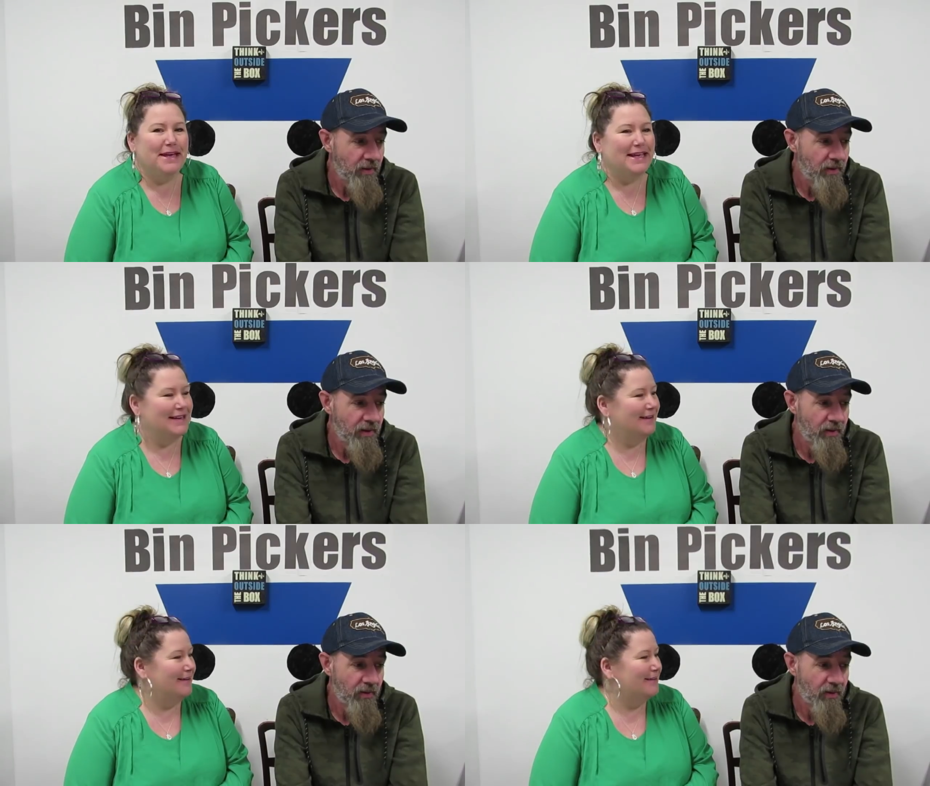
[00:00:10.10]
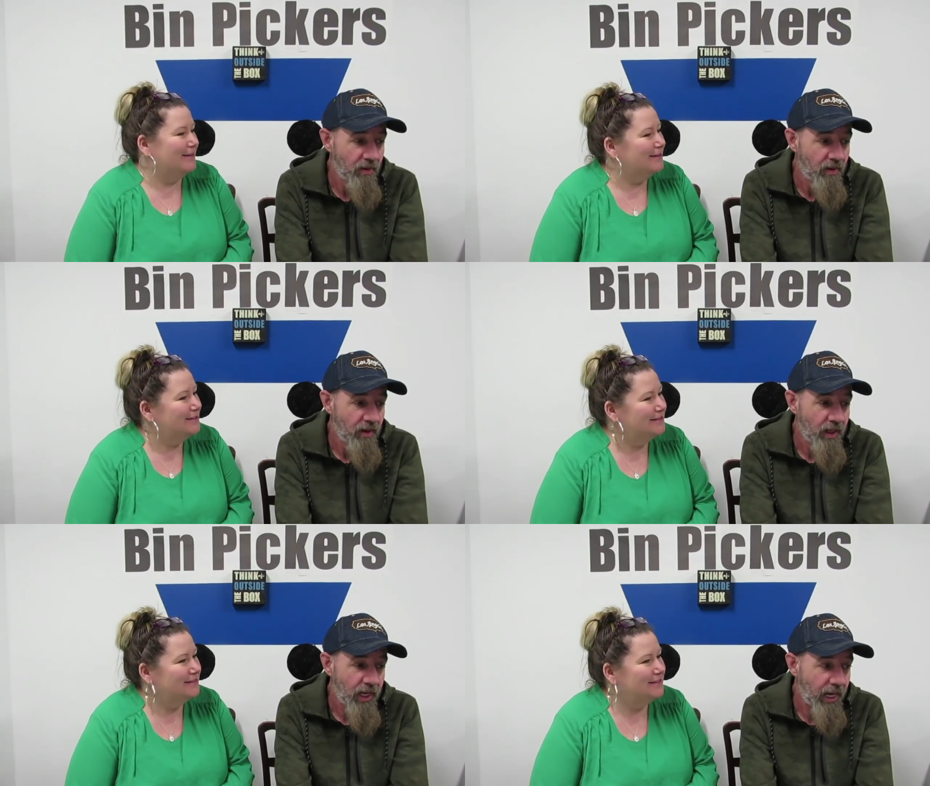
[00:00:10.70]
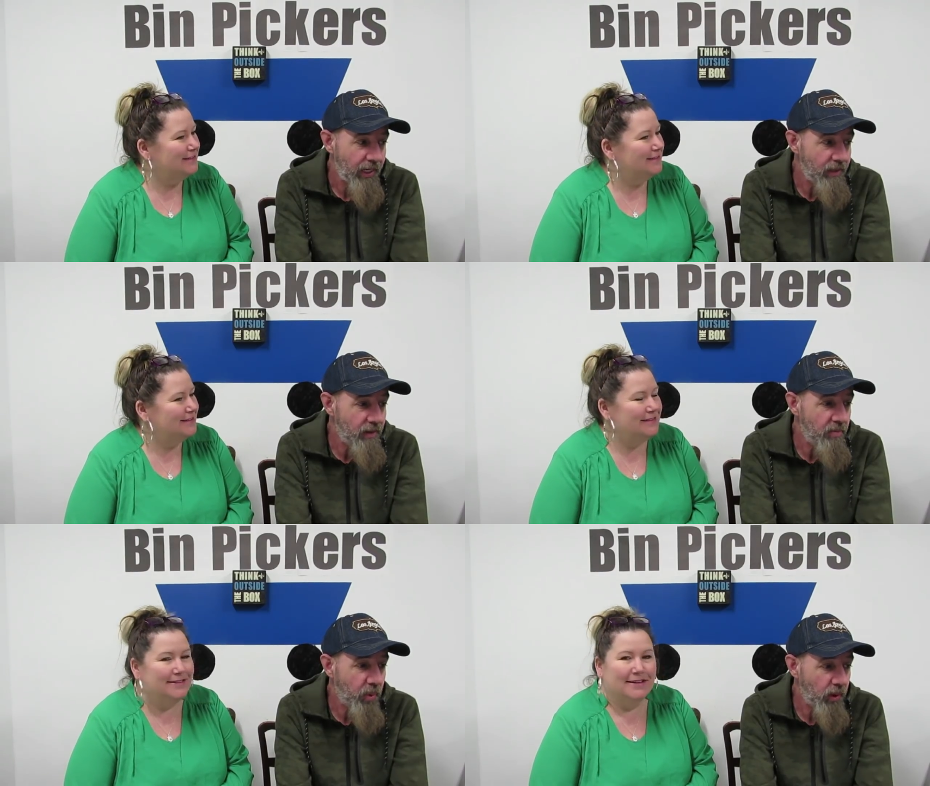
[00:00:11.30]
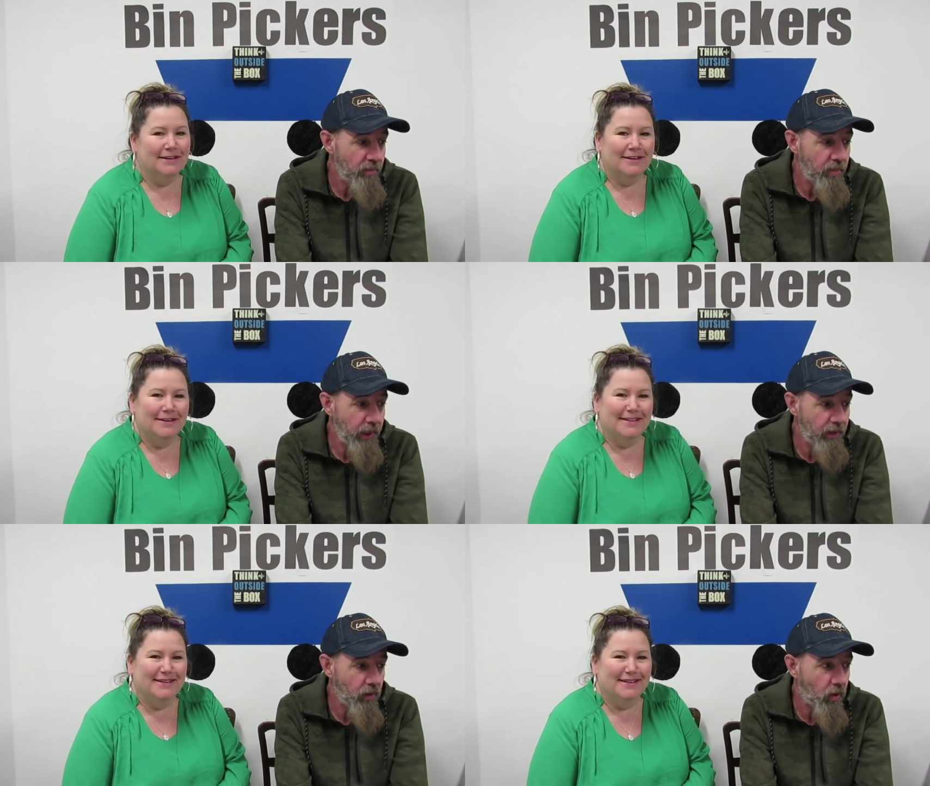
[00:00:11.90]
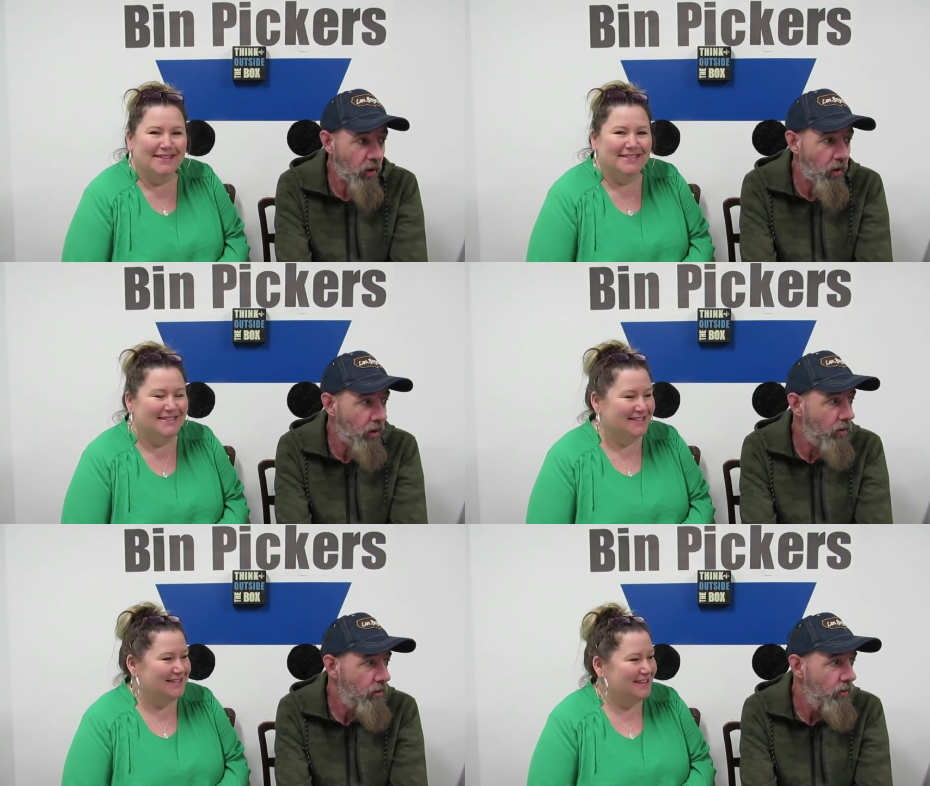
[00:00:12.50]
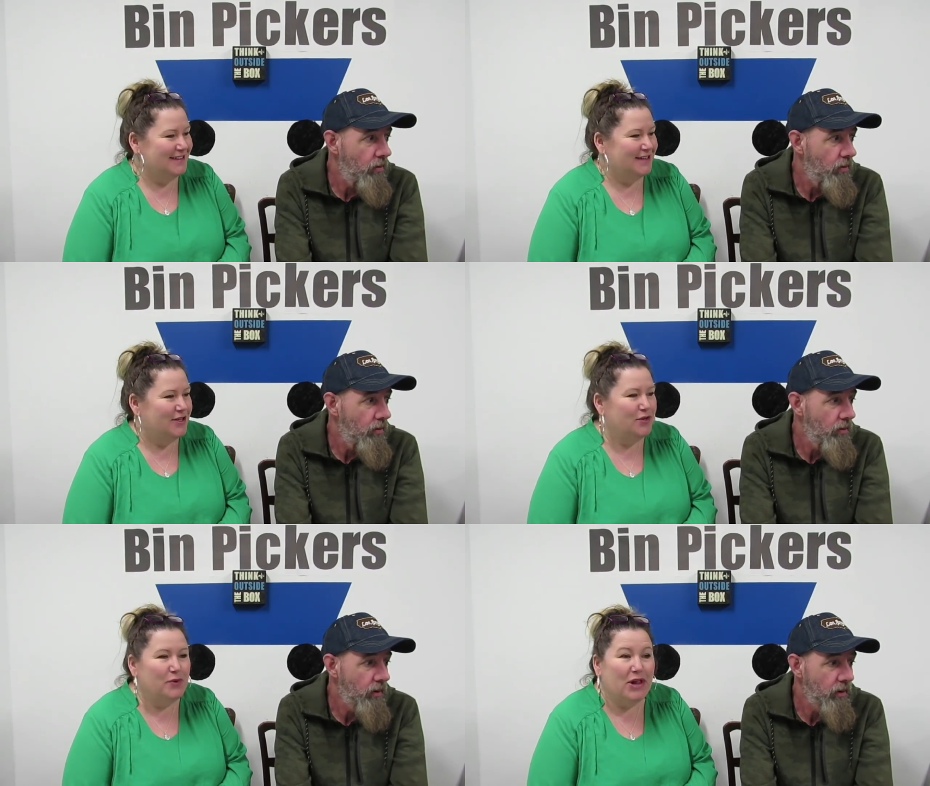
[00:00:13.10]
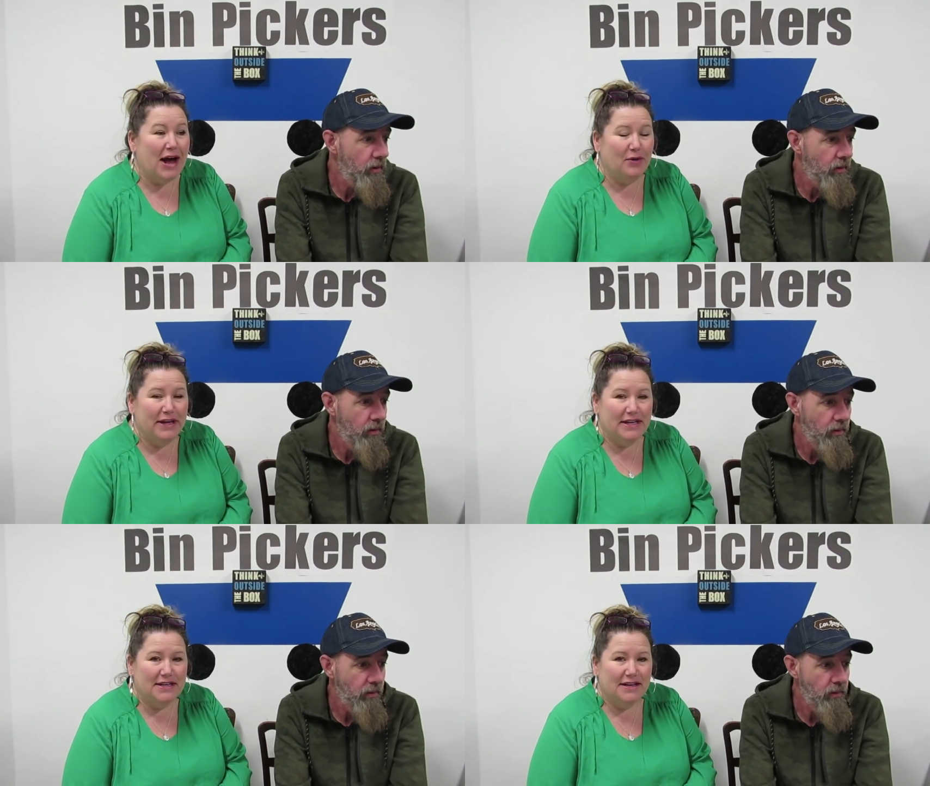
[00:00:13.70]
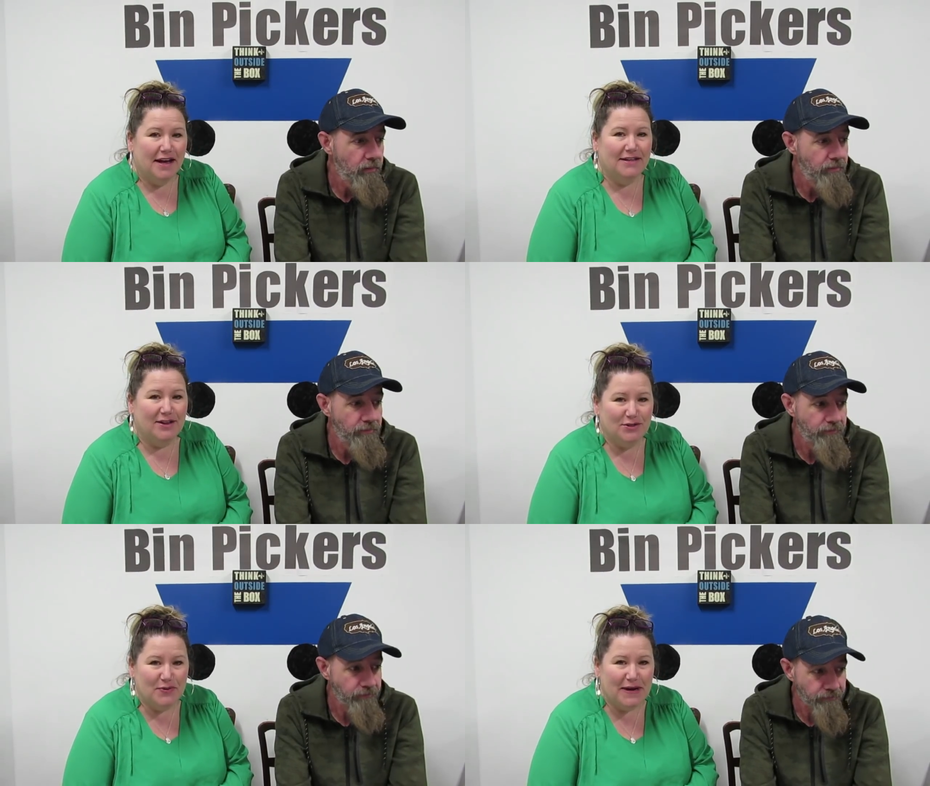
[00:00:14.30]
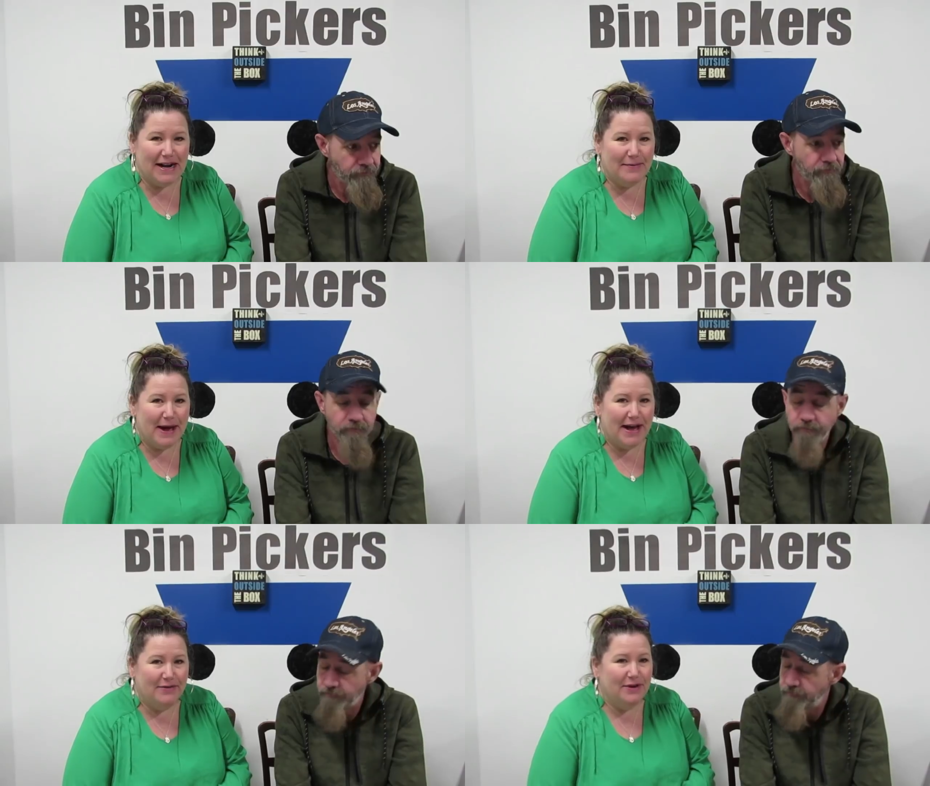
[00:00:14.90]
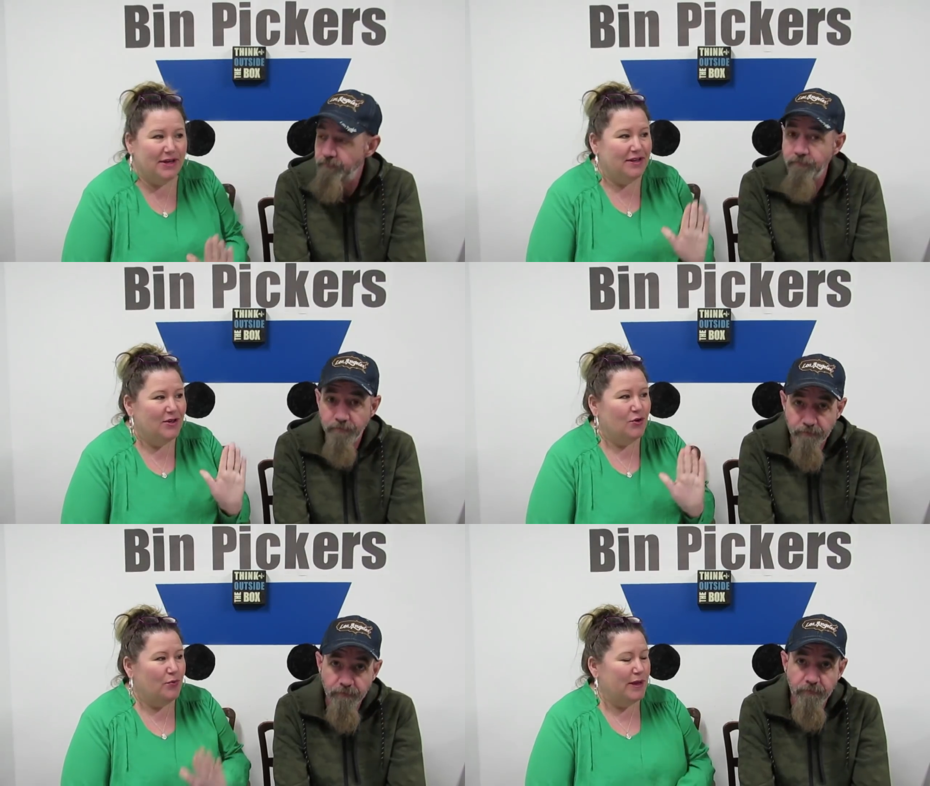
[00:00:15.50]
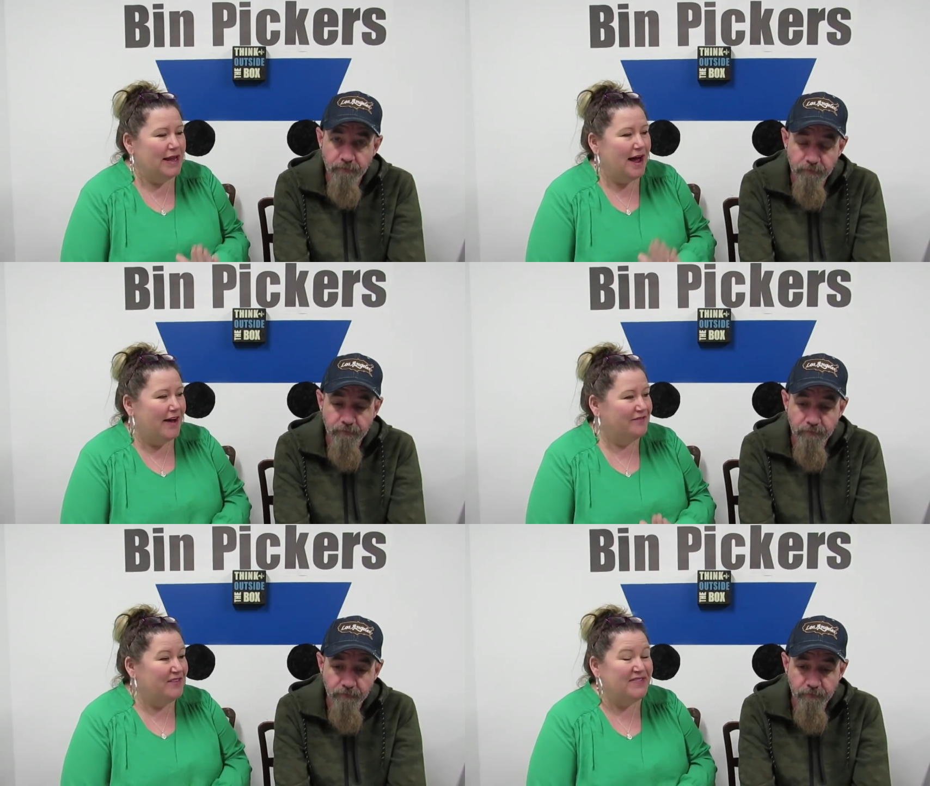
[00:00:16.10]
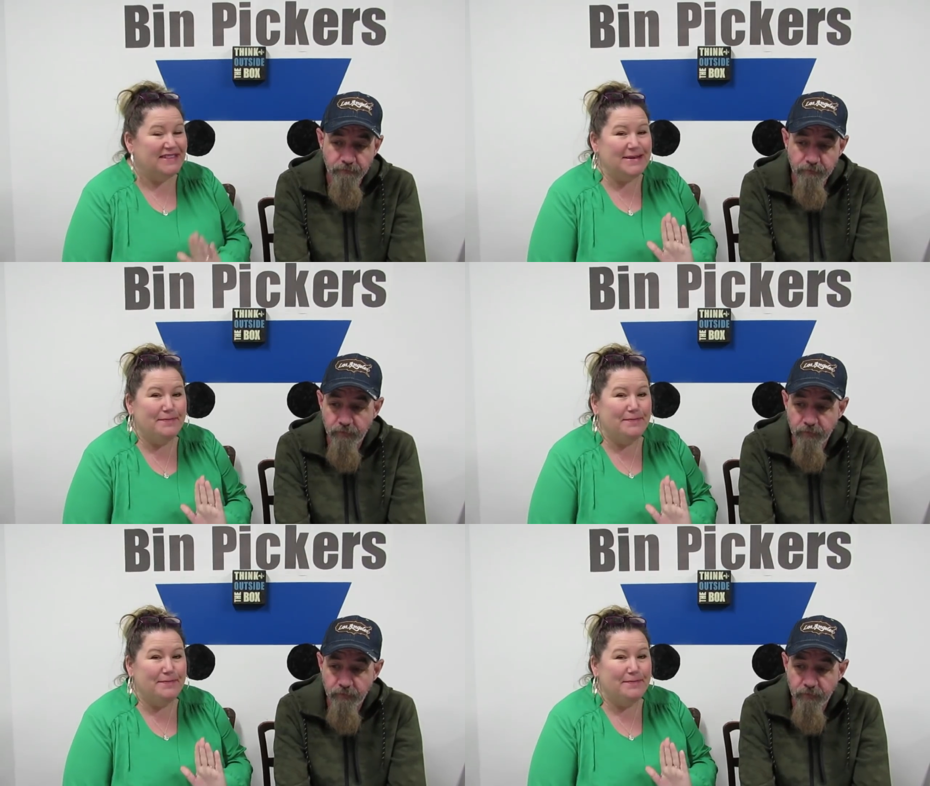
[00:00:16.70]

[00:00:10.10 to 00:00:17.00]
Speaker 1: bin haul.
Speaker 2: And it's a pretty big haul.
Speaker 1: Goodwill outlet, a dollar twenty-nine a pound. We got fifty